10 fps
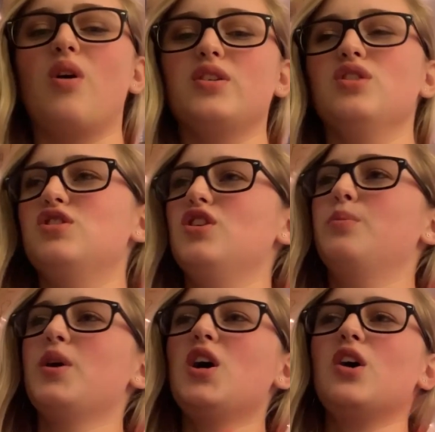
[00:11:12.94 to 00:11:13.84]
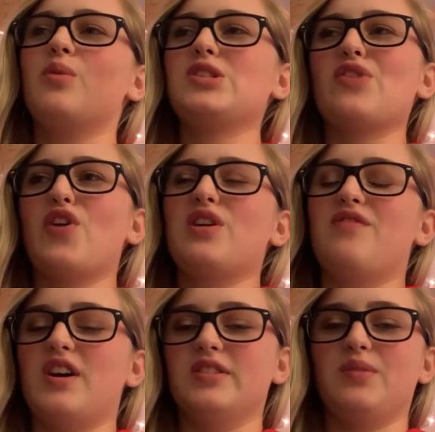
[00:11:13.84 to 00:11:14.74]
on YouTube, which I've already
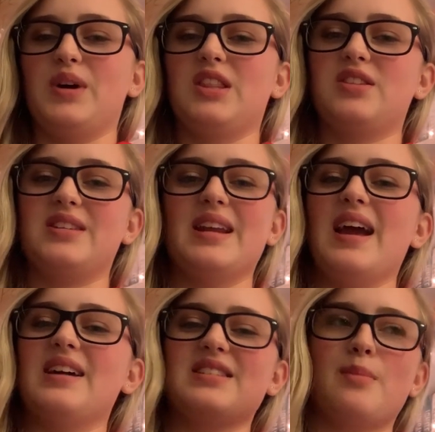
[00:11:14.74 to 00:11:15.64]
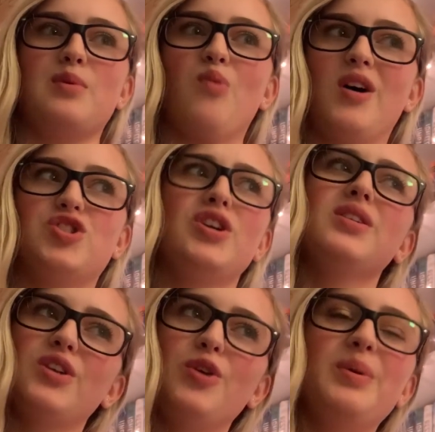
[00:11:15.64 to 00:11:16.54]
failed with today because I've been watching a
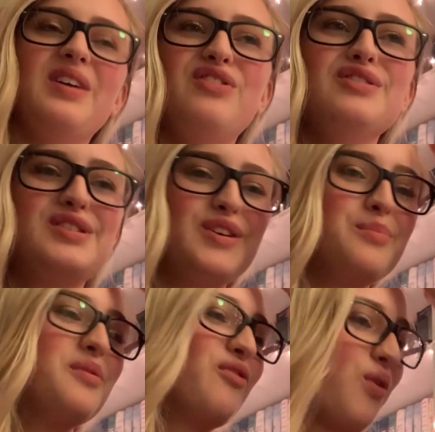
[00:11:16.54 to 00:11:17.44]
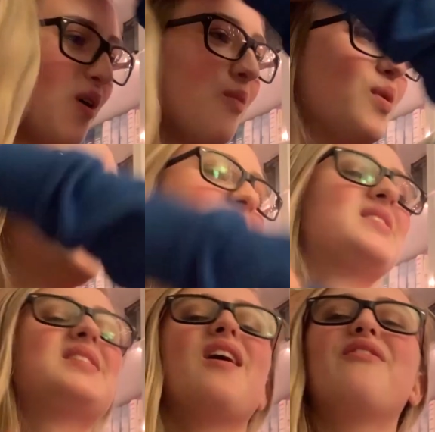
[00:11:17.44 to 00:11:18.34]
little bit of YouTube before homework and
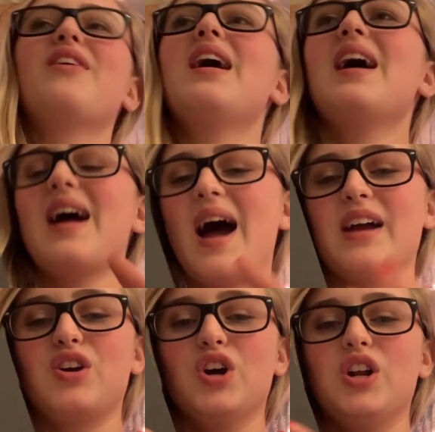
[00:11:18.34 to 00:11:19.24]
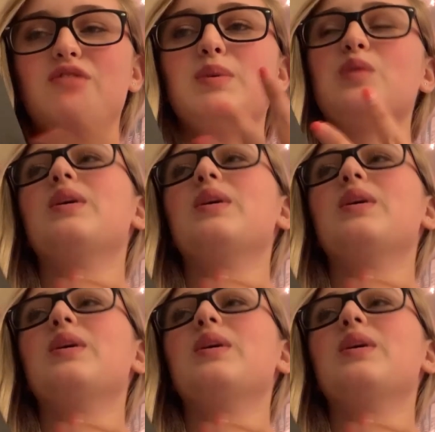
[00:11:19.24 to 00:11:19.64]
stuff. I could have been